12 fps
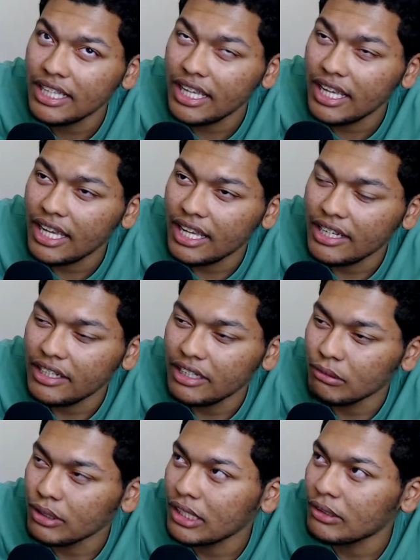and
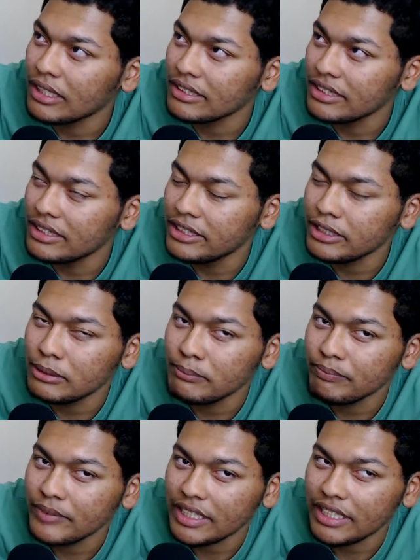work out at the gym
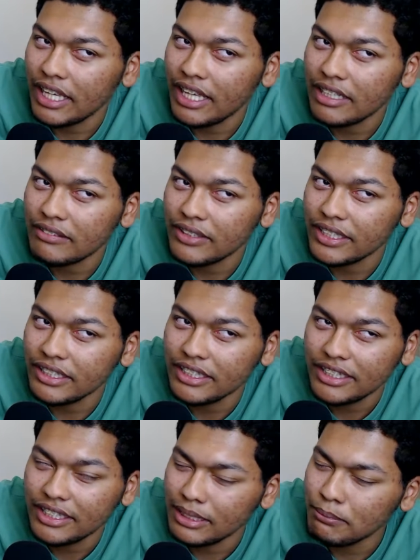that they have, and
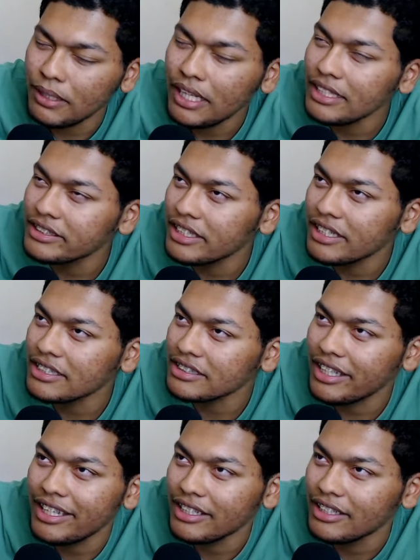it probably took us
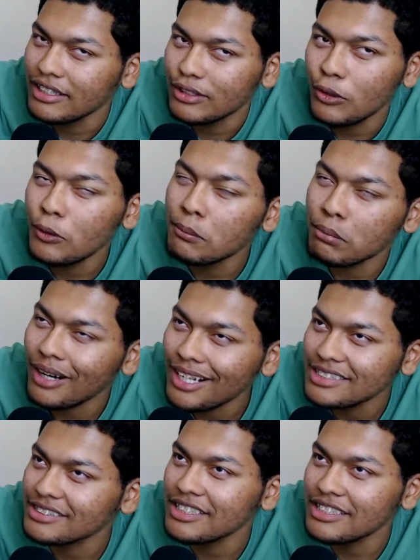like the whole
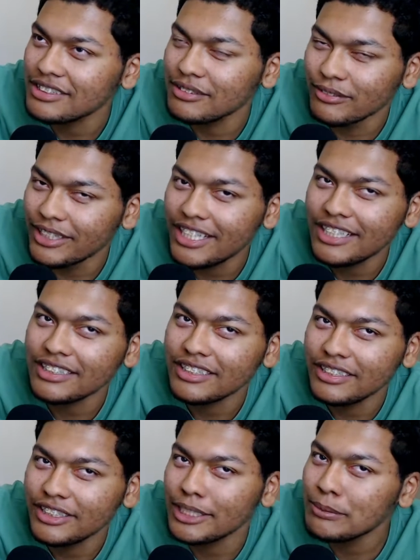process of getting to the
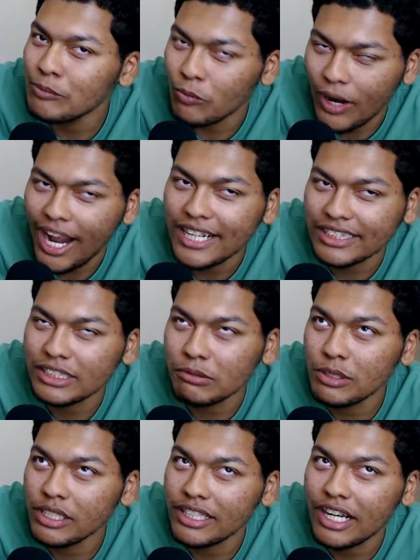gym, actually
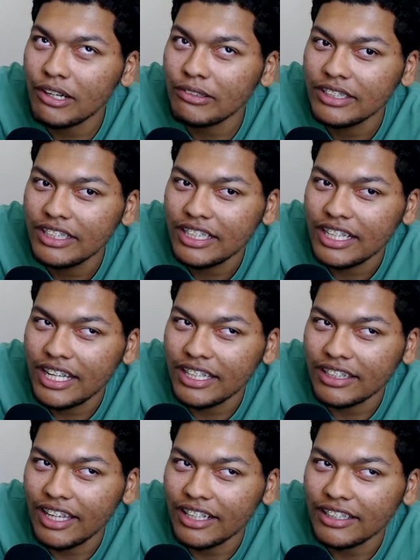working out, and
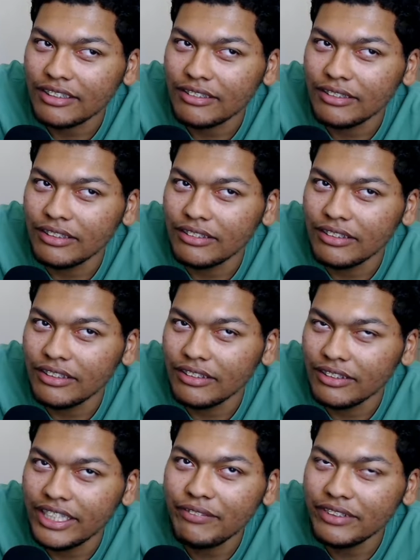then like
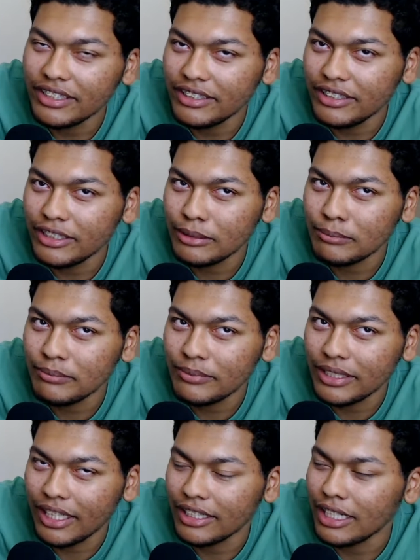leaving the gym,
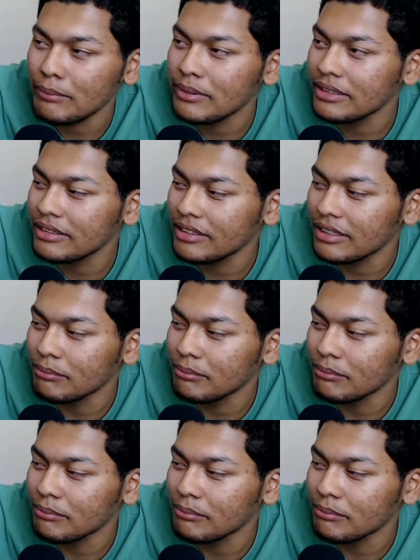like coming